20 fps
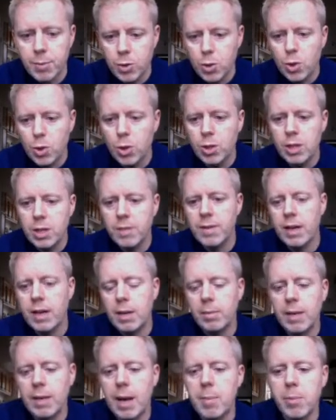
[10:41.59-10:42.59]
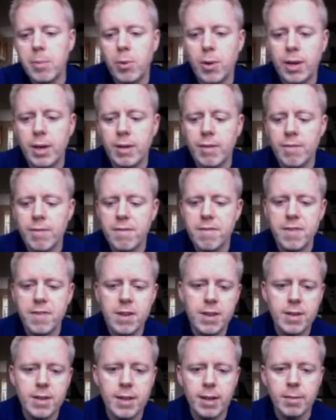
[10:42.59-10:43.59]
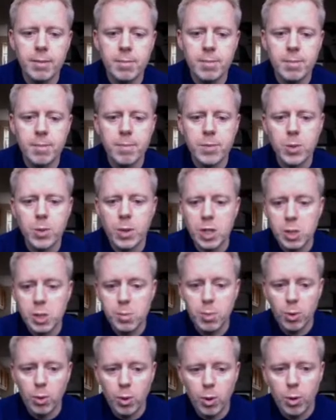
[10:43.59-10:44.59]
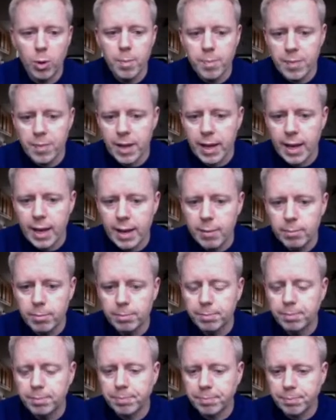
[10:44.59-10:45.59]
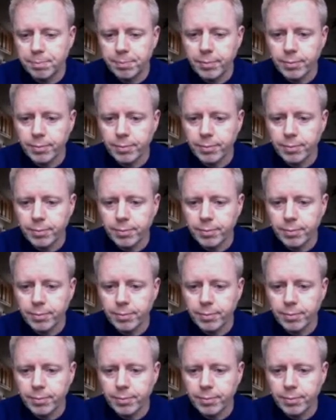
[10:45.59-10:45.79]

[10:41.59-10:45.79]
You could develop that point further to explore the